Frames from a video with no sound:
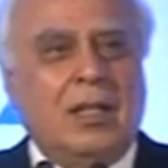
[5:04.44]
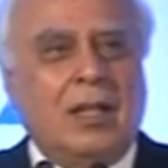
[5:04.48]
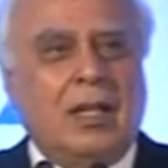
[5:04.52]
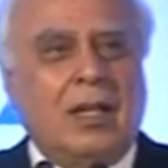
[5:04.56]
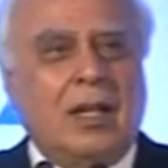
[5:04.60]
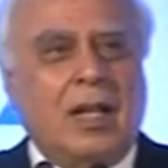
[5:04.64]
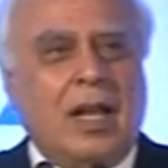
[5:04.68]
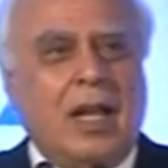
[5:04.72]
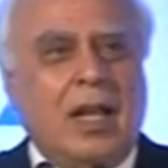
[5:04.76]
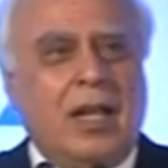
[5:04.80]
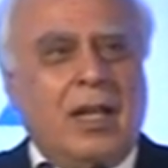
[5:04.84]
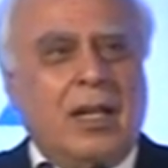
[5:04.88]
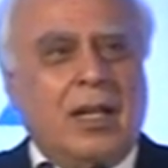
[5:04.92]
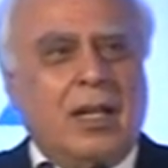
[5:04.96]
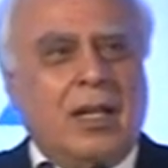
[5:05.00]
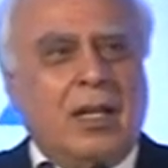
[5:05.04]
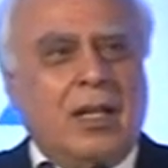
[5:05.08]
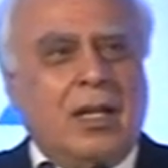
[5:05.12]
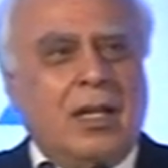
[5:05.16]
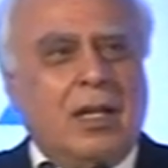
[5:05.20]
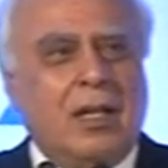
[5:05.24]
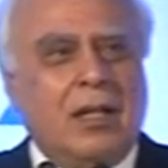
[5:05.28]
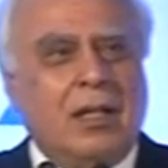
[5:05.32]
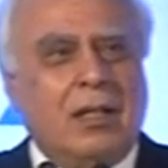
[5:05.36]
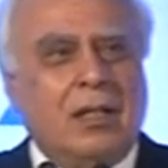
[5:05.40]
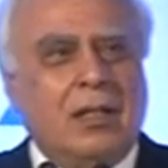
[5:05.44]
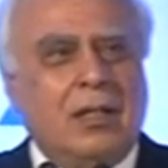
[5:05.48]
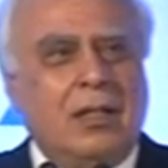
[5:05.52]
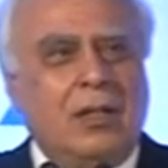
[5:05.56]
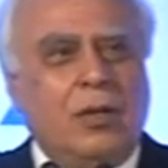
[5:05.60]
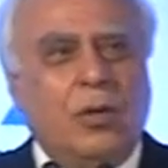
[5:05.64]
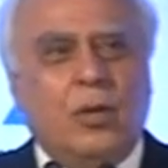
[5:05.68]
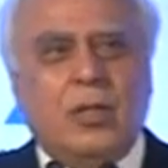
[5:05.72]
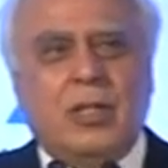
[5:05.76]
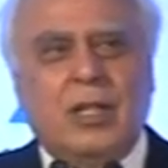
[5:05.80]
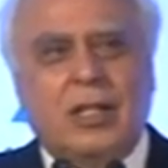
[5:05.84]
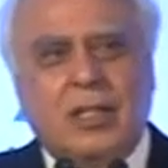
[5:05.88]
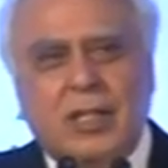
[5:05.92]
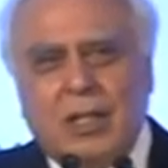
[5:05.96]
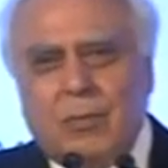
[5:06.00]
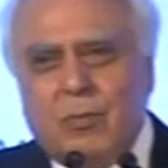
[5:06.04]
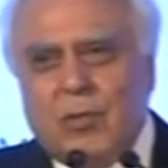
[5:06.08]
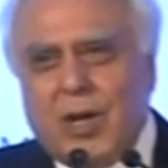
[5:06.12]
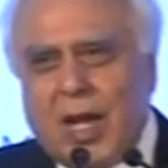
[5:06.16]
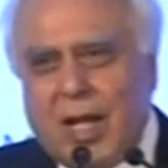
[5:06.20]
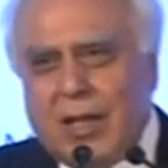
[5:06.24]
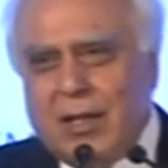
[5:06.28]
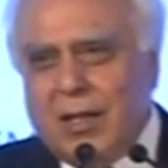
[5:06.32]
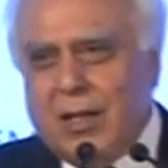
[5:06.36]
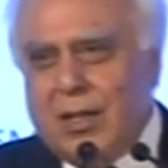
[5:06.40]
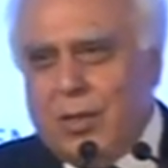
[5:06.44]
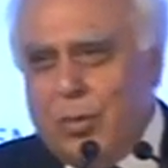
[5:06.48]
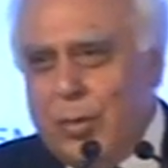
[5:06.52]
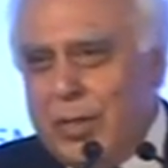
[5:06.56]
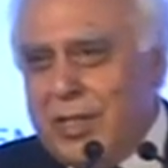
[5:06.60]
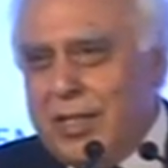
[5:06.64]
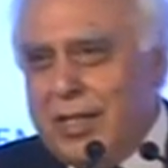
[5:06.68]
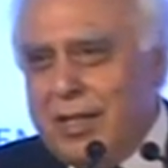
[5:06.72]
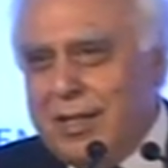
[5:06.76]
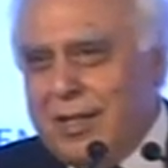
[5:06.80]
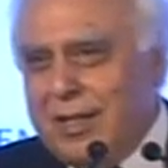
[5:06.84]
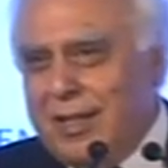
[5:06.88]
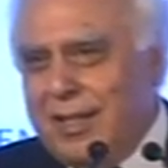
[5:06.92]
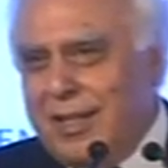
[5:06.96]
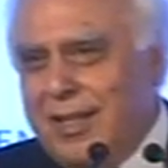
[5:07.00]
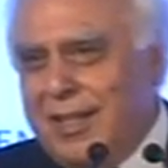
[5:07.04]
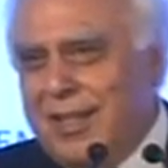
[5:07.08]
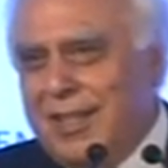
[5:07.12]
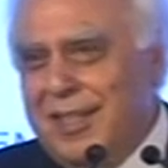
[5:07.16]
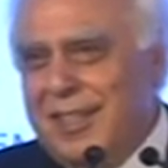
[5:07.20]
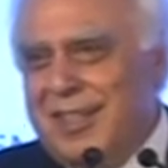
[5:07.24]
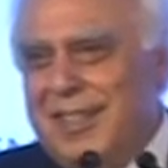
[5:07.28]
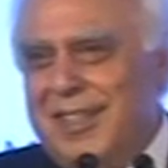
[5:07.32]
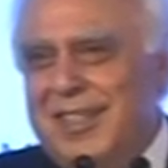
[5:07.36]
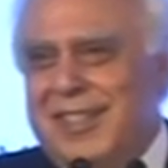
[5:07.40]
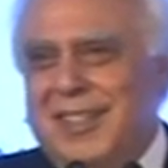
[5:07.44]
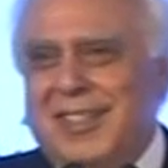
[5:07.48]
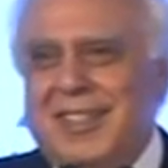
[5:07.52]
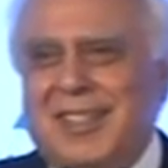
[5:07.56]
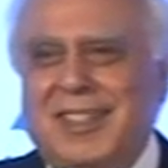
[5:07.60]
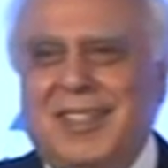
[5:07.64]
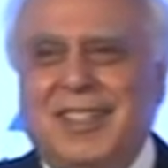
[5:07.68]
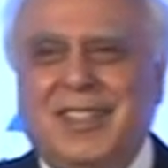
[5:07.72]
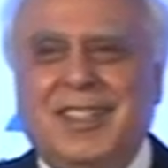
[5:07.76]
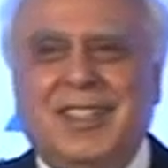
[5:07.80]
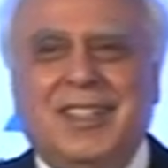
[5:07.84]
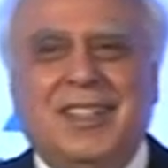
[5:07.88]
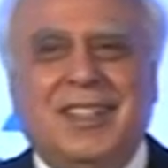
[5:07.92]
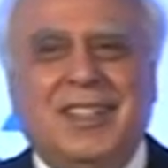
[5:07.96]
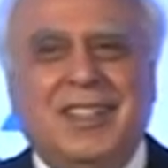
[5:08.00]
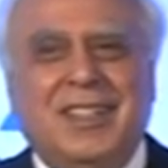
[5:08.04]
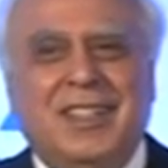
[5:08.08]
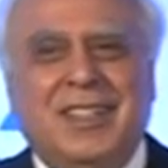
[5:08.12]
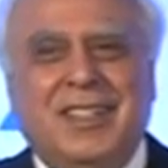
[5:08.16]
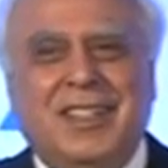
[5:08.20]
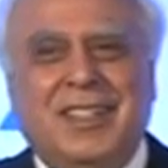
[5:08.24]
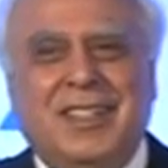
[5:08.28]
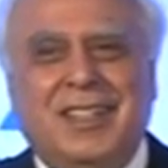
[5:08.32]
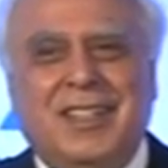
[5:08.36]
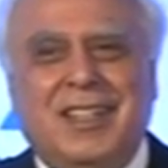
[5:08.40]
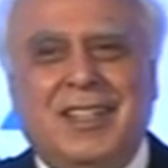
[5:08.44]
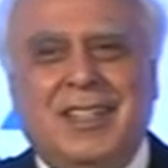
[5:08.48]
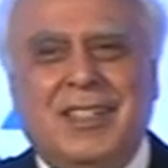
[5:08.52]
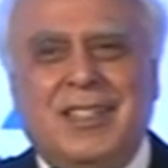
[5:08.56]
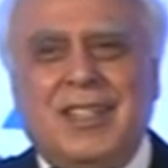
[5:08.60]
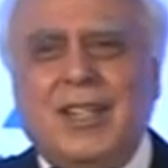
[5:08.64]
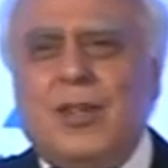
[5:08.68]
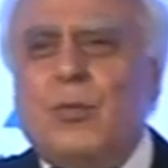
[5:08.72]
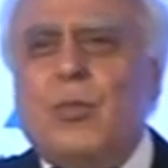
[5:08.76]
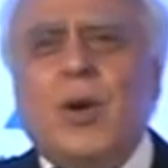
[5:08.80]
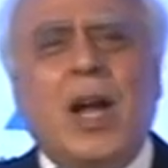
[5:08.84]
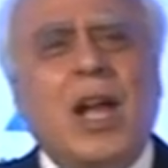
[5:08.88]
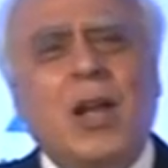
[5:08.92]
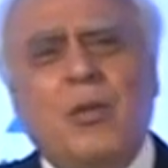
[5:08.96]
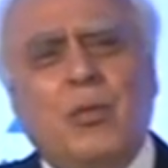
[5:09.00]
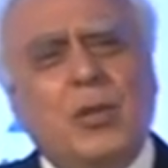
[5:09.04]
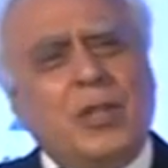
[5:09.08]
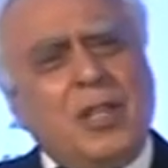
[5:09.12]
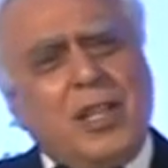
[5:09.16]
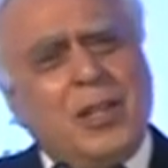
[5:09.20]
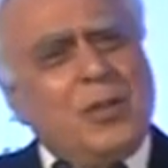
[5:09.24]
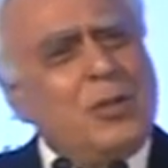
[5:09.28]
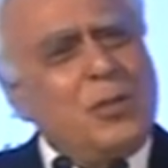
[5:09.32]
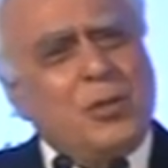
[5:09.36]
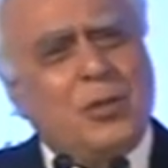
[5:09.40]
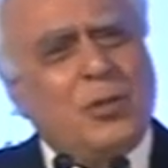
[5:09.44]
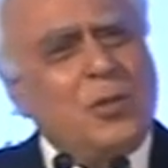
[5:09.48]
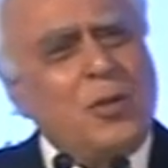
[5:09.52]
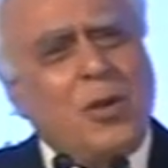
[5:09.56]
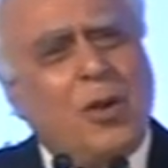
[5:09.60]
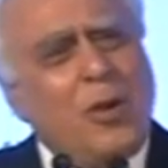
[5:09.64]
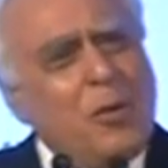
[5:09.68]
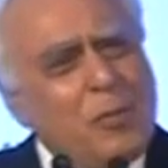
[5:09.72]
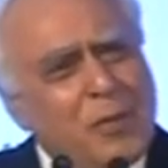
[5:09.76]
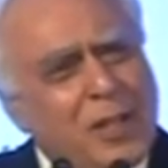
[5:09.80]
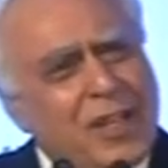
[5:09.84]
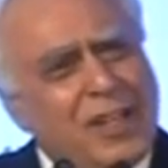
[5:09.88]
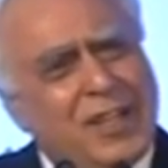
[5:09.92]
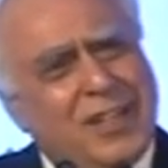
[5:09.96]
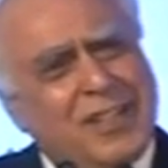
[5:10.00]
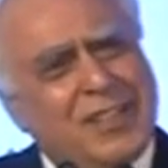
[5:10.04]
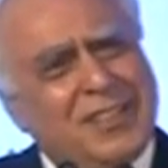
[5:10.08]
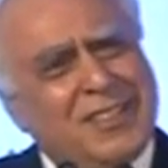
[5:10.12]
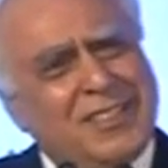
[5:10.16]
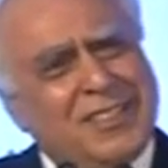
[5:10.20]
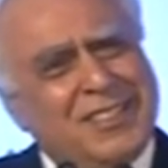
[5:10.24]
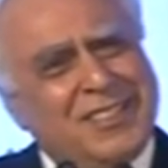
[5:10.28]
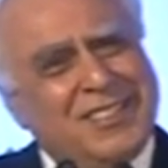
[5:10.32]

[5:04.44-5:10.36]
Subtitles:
And I looked at him rather quizzically and said, why would they go to Norway?